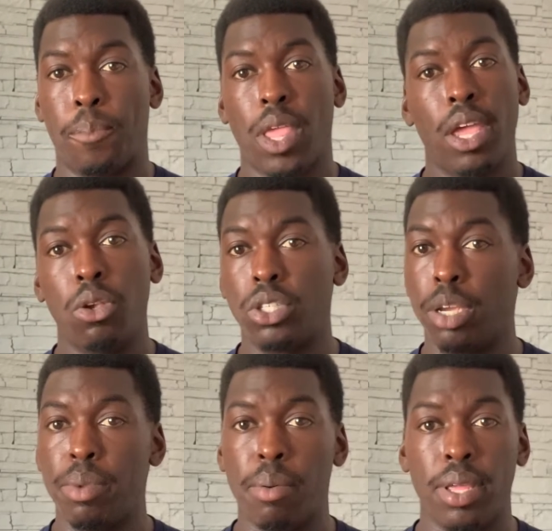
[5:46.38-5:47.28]
And you should
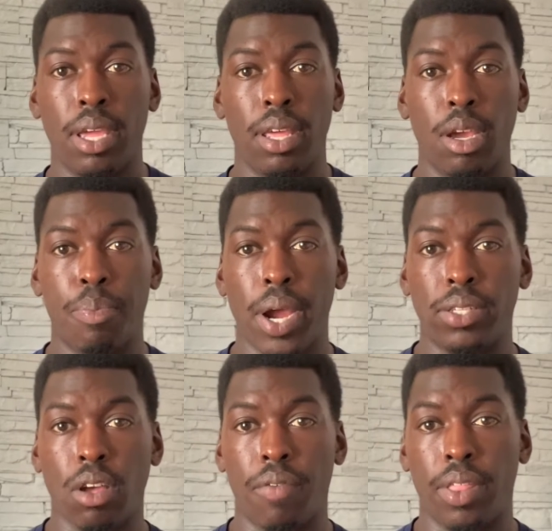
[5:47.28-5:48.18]
be able to get a good price
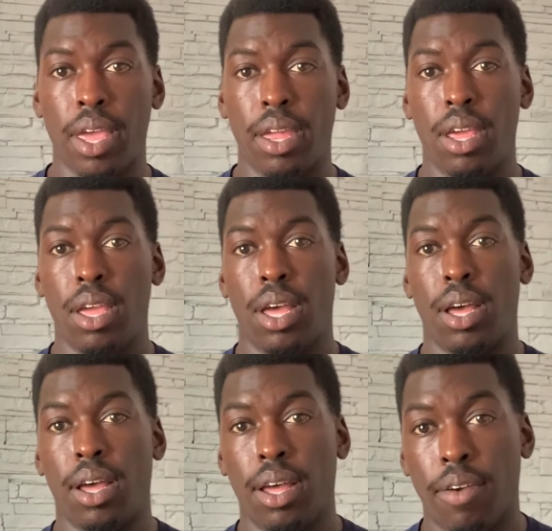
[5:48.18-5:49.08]
off of
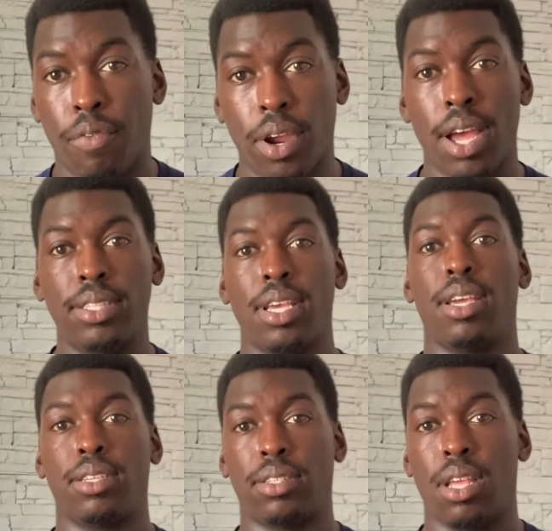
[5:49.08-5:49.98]
that. For
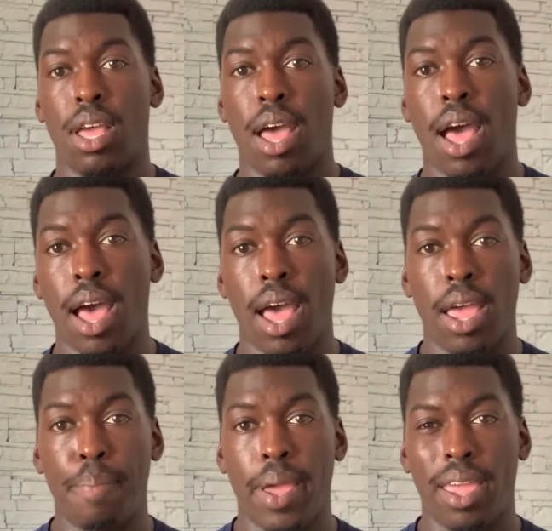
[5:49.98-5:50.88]
context, I
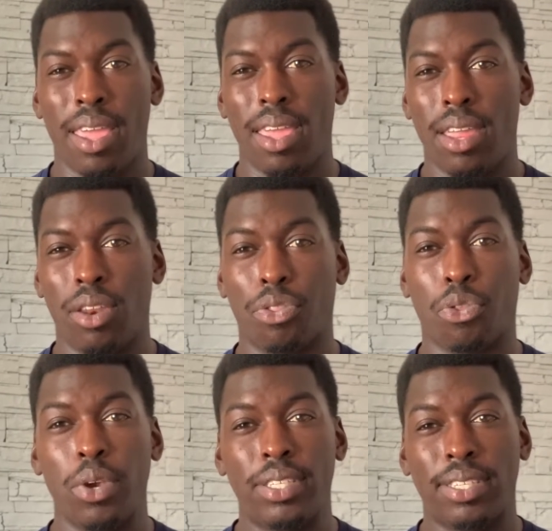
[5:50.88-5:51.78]
paid
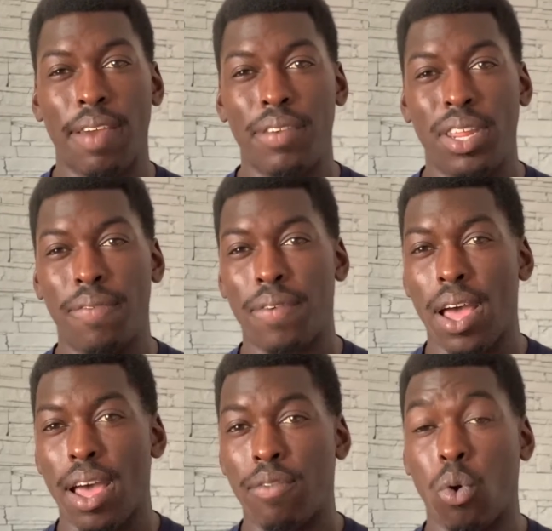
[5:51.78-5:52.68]

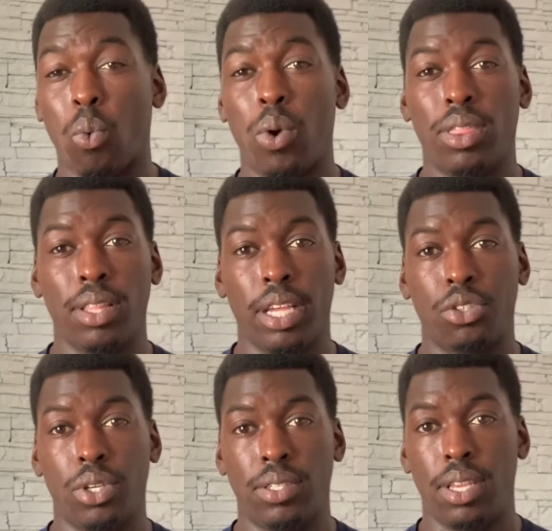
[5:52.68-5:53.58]
$375 with
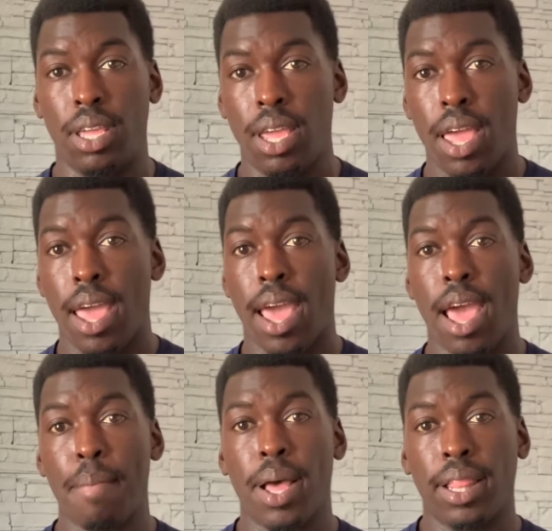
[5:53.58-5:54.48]
electricity
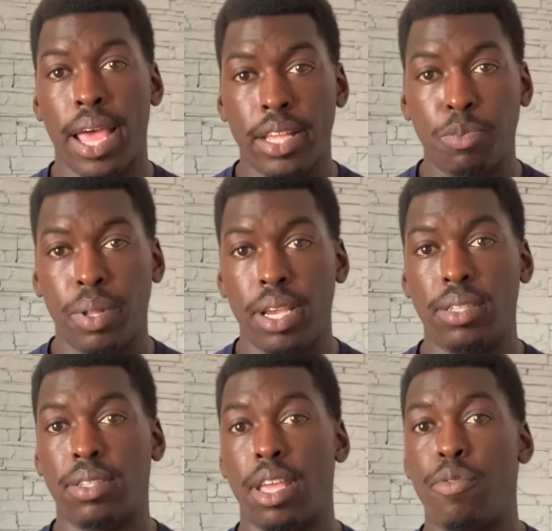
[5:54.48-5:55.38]
at my last
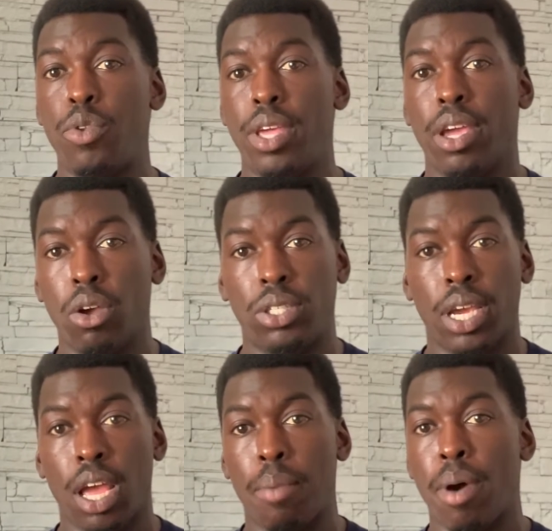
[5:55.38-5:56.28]
place. If you didn't go check
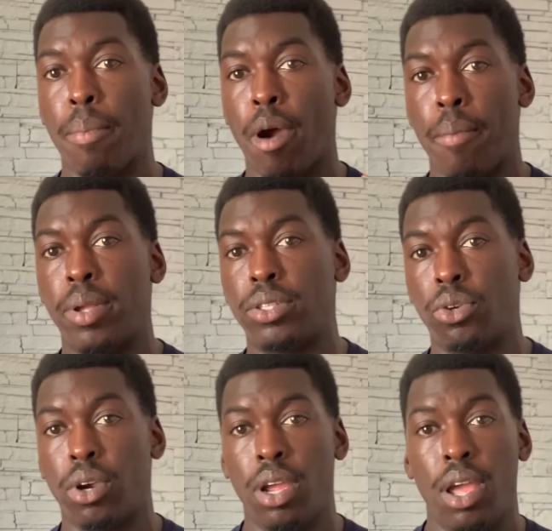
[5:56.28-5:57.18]
out my apartment
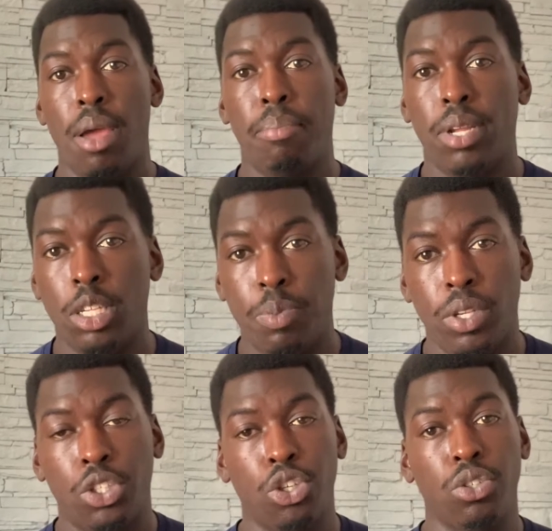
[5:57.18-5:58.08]
tour, please be
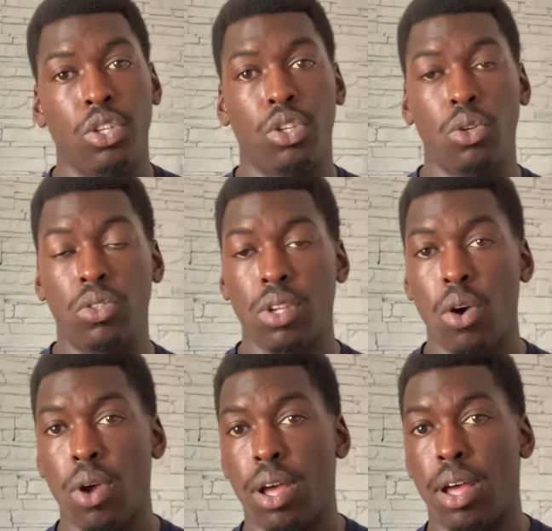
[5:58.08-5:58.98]
sure to do
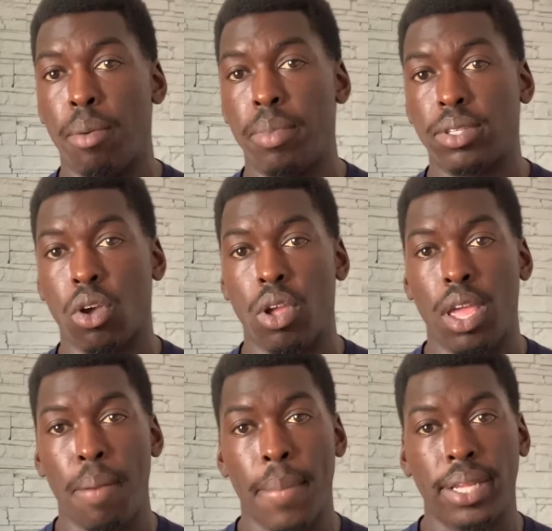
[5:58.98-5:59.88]
so. It's
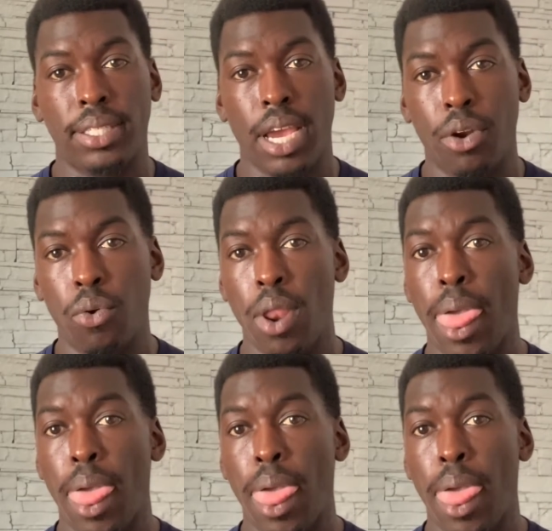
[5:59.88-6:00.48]
in my channel.